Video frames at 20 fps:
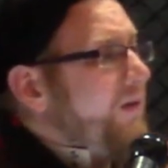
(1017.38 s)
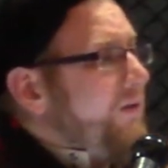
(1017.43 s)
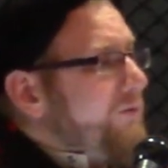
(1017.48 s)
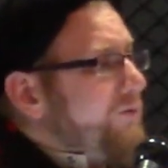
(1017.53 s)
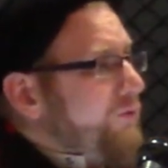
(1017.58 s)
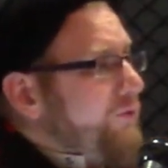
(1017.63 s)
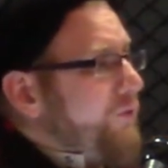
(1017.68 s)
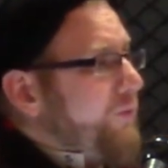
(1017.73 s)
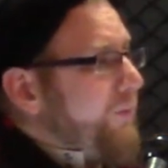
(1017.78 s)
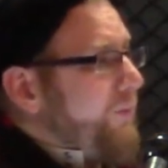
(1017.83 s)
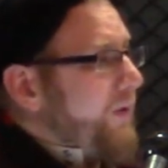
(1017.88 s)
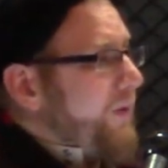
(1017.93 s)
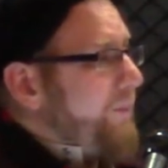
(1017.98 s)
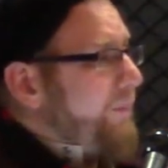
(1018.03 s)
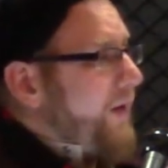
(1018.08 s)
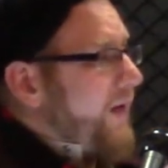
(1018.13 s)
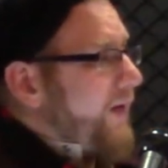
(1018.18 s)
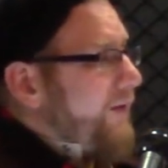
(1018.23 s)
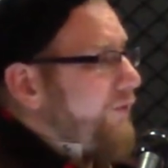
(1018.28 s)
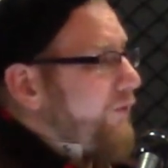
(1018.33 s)
So the
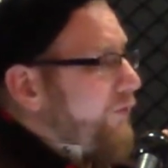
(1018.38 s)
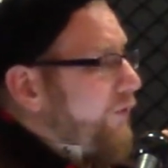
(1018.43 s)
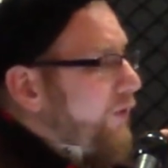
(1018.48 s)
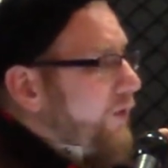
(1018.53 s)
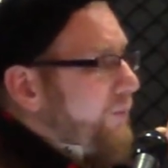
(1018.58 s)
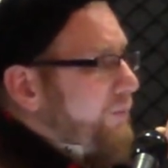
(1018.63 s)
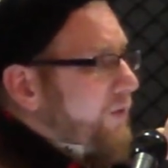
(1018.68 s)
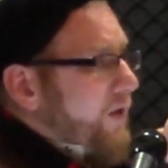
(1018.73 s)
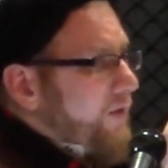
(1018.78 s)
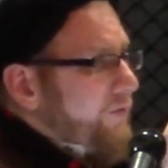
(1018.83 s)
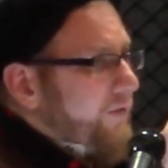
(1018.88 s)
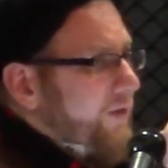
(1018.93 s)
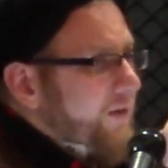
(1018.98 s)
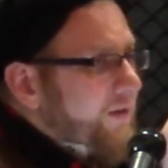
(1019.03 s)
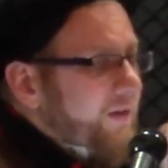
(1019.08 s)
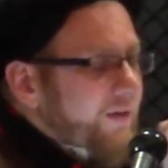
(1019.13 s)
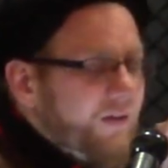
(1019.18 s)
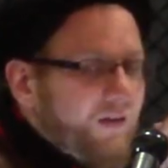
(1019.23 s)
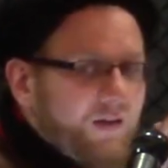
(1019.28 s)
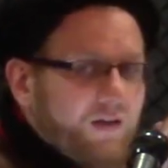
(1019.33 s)
companions of the Holy
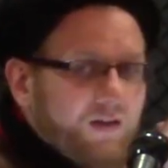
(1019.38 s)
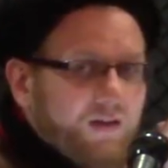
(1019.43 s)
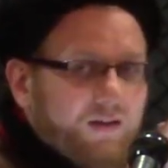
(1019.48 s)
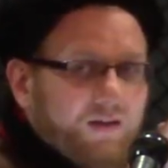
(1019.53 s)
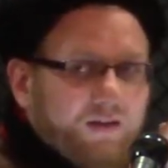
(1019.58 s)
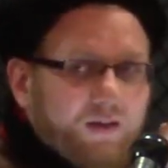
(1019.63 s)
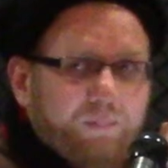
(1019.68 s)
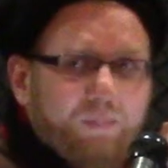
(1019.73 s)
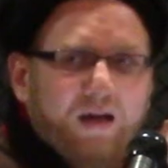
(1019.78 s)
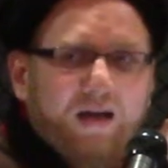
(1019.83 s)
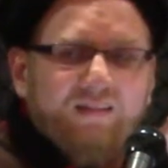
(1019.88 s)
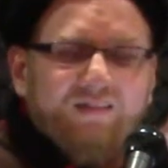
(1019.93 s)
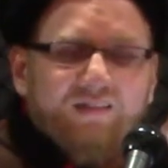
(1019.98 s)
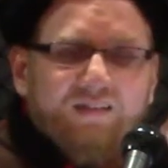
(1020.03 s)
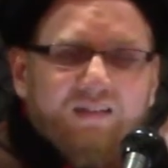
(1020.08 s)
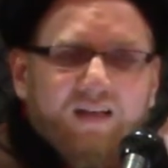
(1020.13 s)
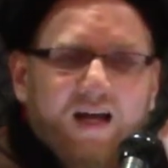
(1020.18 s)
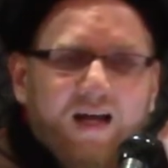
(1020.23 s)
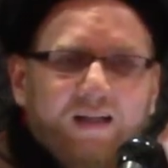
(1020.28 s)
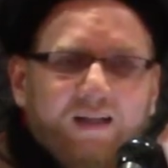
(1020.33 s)
Prophet, they passed
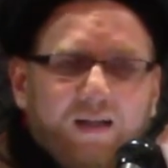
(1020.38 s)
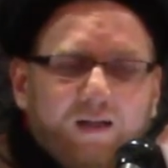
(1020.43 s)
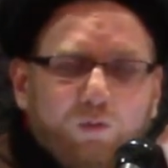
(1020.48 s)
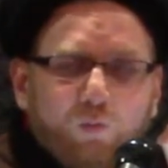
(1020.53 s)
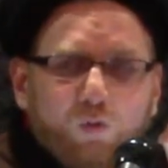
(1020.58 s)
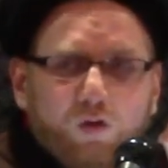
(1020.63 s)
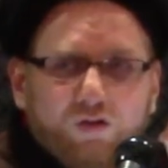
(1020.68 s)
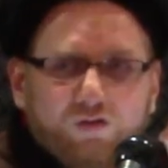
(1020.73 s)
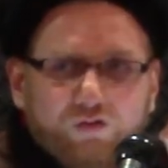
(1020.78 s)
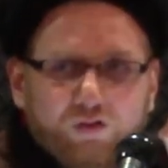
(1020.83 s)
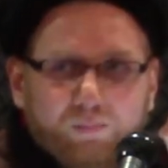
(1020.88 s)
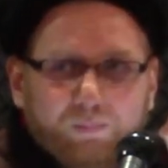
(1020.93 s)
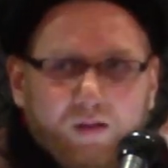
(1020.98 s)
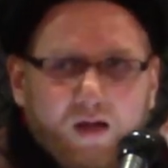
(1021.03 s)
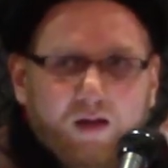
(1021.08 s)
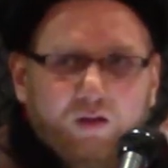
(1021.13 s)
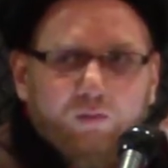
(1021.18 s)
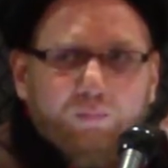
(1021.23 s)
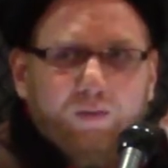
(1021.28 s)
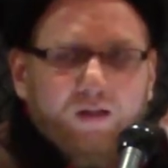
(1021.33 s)
the night in worship
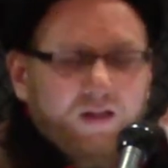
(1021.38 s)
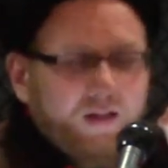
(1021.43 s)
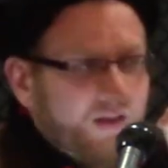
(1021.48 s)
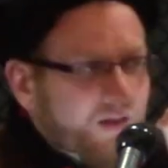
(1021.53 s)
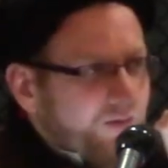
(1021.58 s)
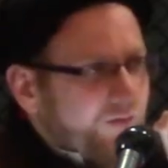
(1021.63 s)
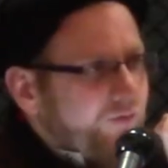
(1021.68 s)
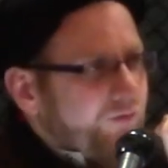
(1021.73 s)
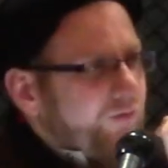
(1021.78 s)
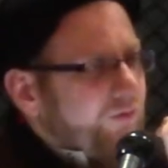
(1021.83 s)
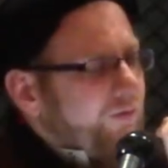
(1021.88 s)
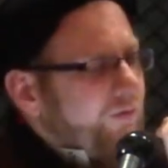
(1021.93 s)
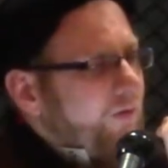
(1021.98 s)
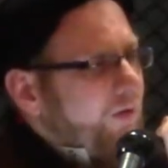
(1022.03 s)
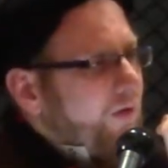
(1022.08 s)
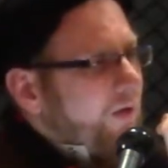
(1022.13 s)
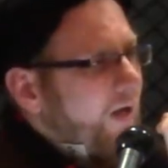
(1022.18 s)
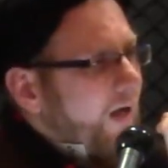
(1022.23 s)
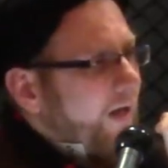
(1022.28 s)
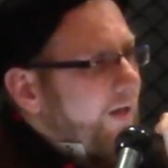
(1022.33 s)
and obedience
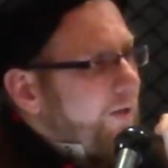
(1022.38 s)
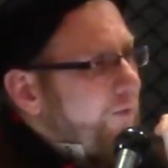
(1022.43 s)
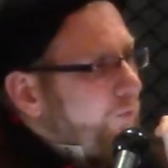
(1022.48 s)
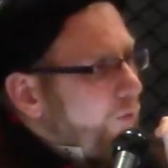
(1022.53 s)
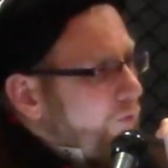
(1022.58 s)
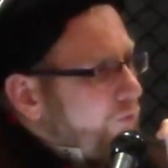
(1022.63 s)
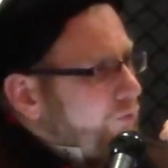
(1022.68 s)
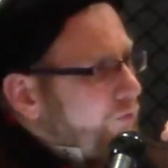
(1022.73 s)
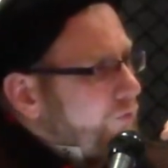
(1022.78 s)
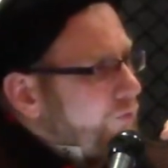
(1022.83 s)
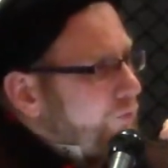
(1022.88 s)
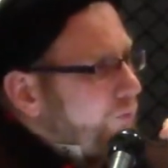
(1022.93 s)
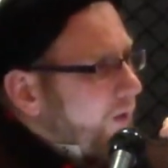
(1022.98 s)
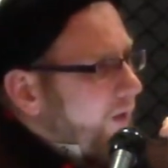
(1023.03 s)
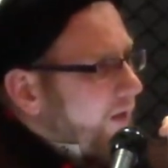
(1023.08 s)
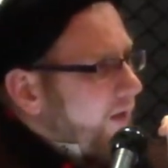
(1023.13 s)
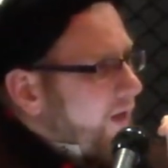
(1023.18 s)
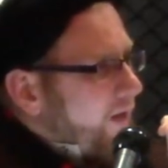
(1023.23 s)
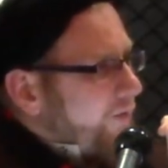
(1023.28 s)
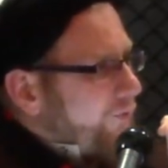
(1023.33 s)
and devotion to
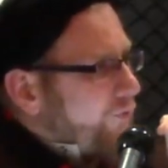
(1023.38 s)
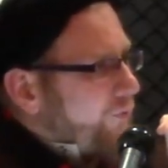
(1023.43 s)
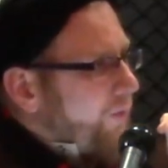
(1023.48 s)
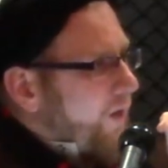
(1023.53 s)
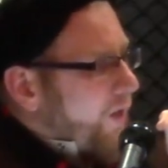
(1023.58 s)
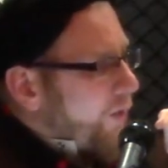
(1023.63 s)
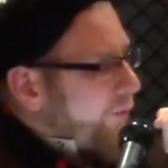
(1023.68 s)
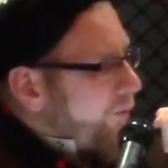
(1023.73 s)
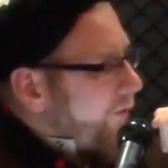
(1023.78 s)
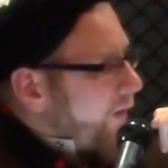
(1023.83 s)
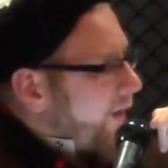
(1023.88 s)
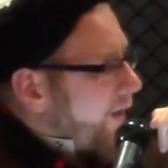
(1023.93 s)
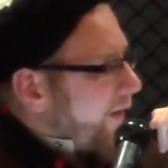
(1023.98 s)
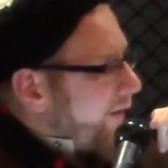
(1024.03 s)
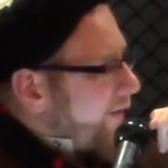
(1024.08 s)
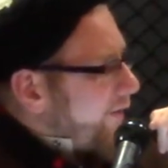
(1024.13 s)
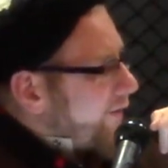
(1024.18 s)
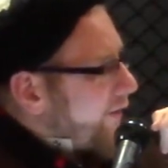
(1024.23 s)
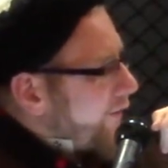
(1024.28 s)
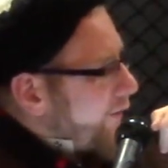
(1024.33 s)
Allah subhanahu wa ta'ala.
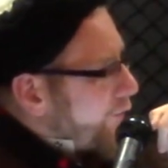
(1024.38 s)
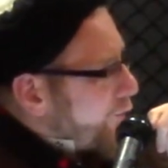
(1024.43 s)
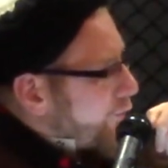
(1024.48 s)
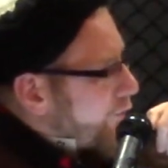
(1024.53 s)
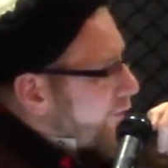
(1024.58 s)
These are the two